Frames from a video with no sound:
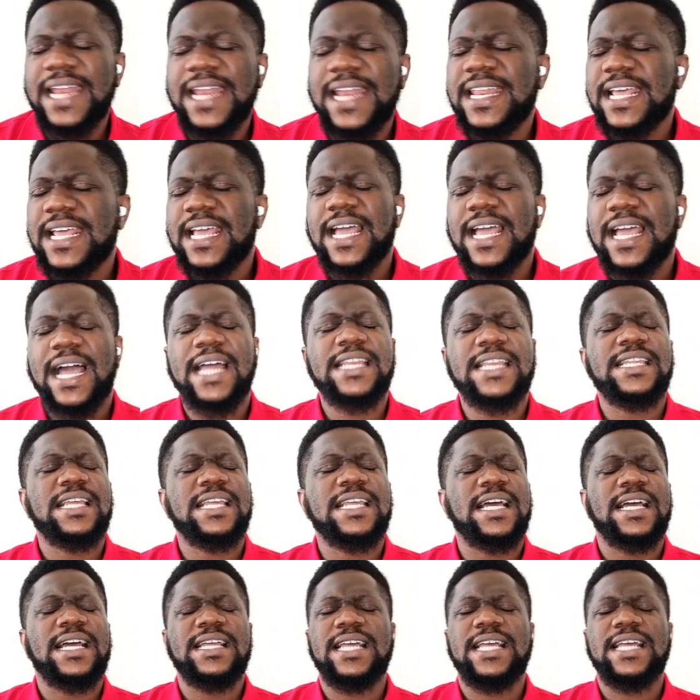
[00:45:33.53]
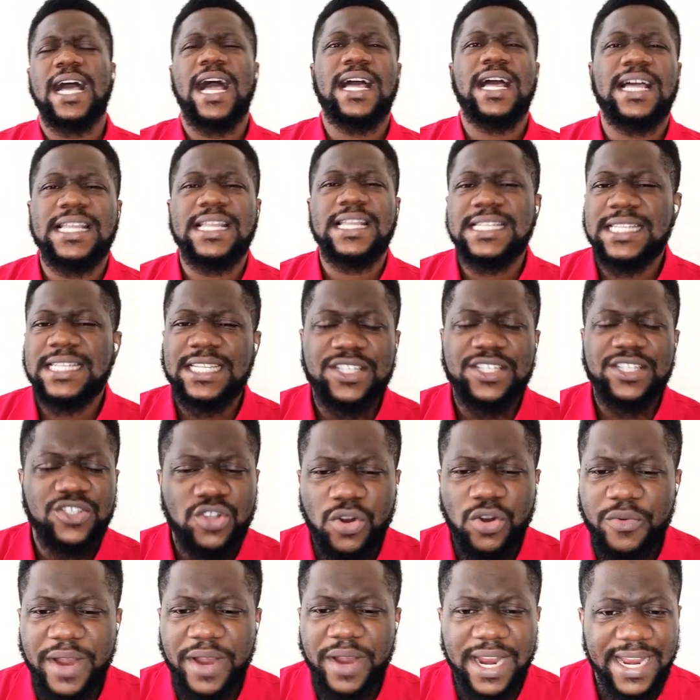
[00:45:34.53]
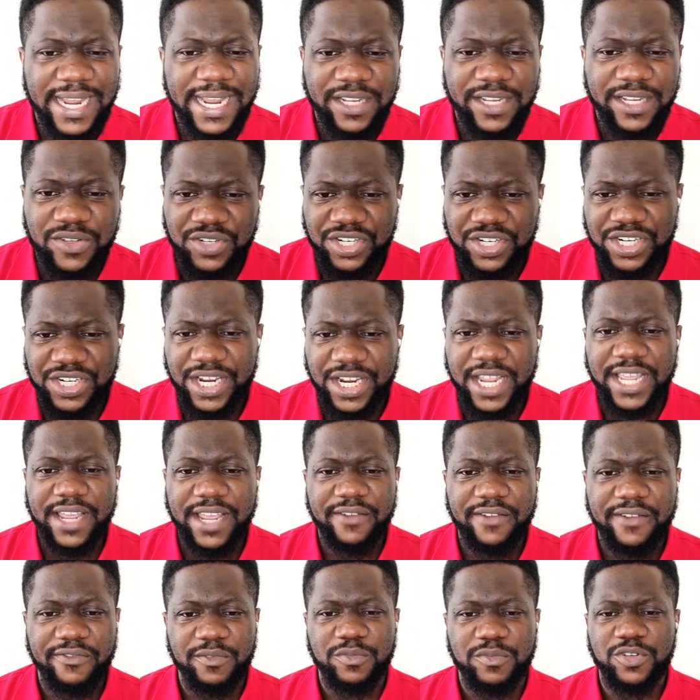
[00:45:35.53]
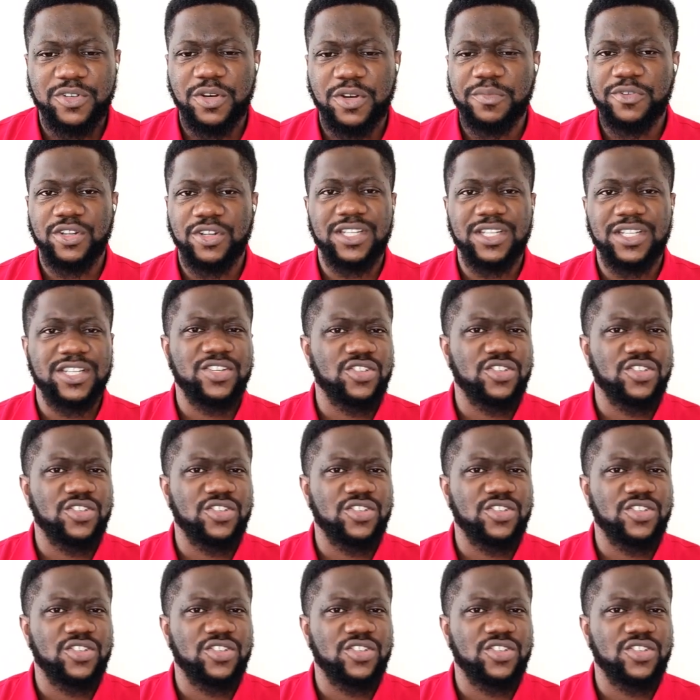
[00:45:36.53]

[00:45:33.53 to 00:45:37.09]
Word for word: And and the story I like to share here from scripture,